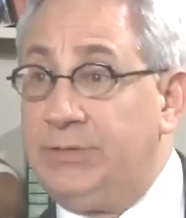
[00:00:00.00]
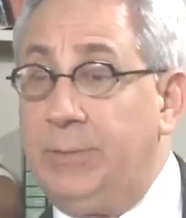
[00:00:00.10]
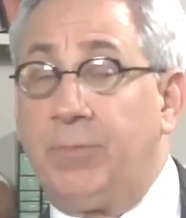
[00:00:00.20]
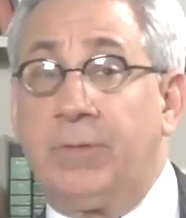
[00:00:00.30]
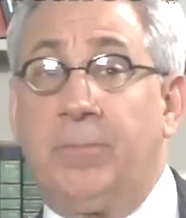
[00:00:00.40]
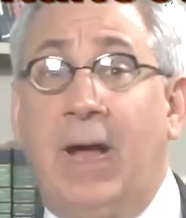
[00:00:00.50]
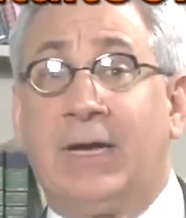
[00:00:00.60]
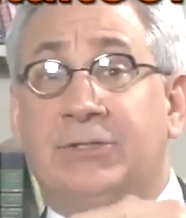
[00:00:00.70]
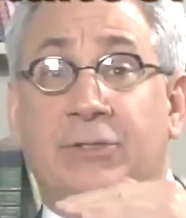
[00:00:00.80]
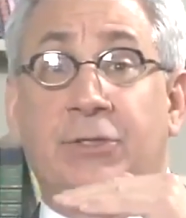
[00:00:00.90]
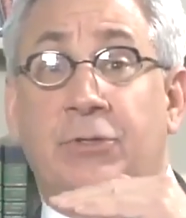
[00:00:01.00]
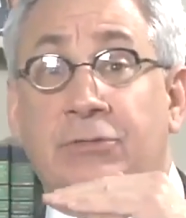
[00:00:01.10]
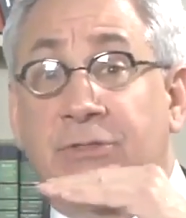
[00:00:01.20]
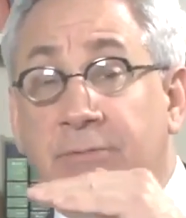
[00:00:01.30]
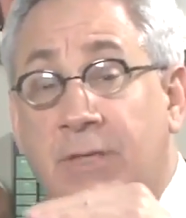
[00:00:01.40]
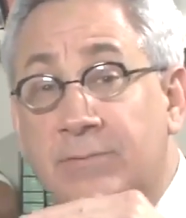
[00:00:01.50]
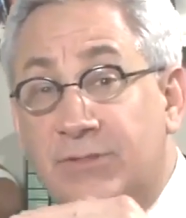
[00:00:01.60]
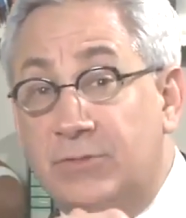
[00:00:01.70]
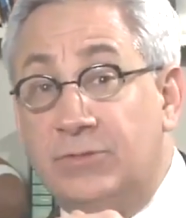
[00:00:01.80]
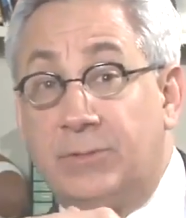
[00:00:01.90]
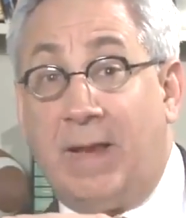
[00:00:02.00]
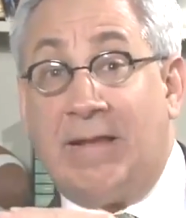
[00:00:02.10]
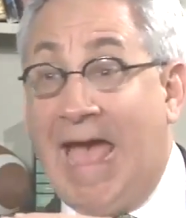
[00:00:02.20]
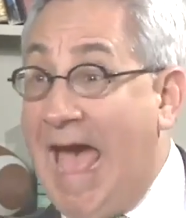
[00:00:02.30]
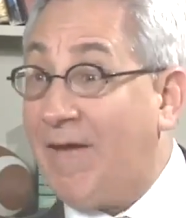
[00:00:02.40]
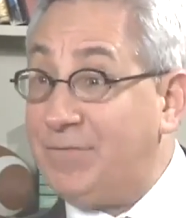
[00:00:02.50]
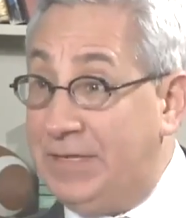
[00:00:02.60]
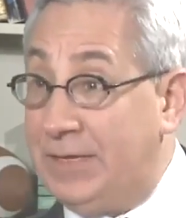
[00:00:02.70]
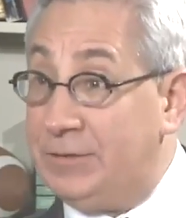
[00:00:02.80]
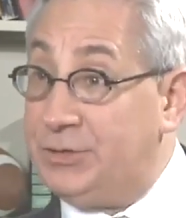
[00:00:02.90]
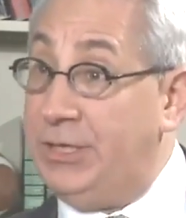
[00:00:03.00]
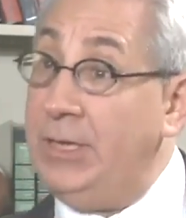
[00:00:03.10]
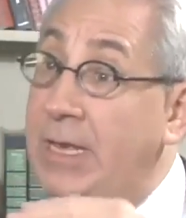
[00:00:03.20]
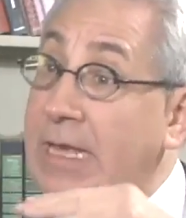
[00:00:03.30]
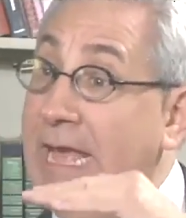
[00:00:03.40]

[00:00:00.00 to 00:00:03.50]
deeper in the box, you'll sometimes lose about half the energy